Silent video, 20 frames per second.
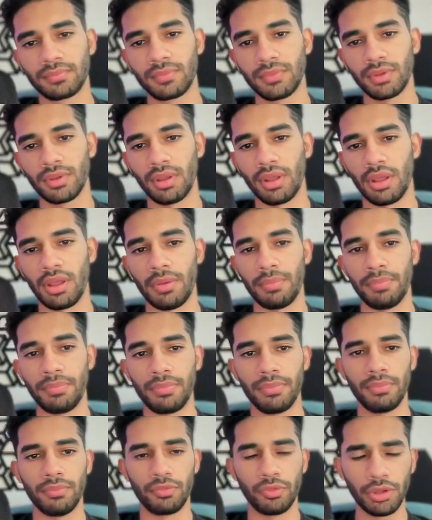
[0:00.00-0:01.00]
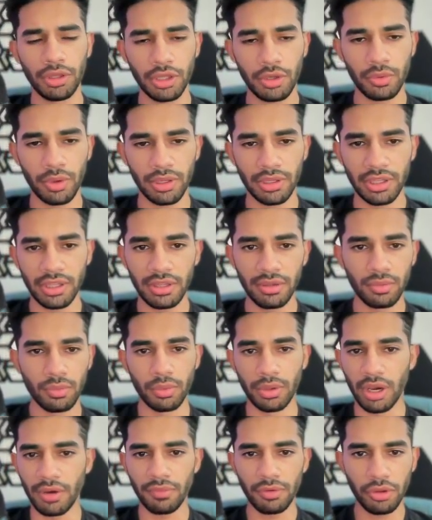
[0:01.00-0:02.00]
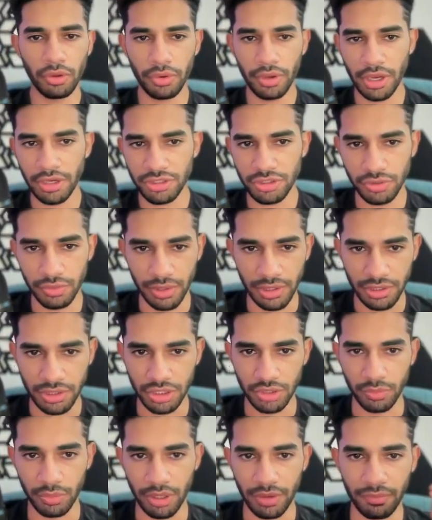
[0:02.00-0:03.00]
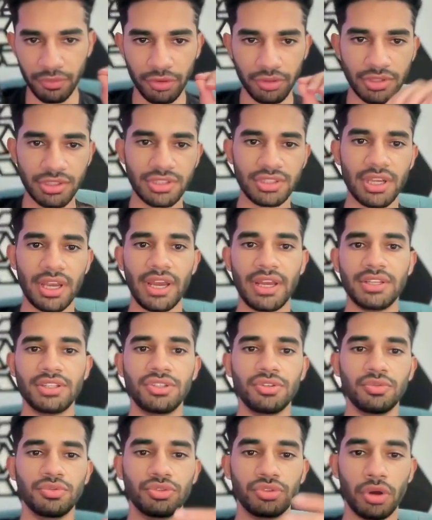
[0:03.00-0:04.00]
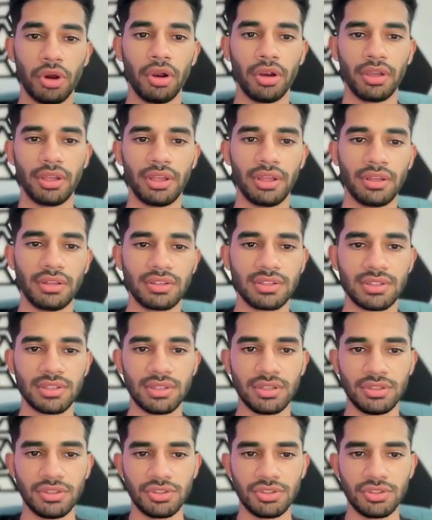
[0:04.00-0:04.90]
Really quickly, whatever location you enter and whatever you decide to target,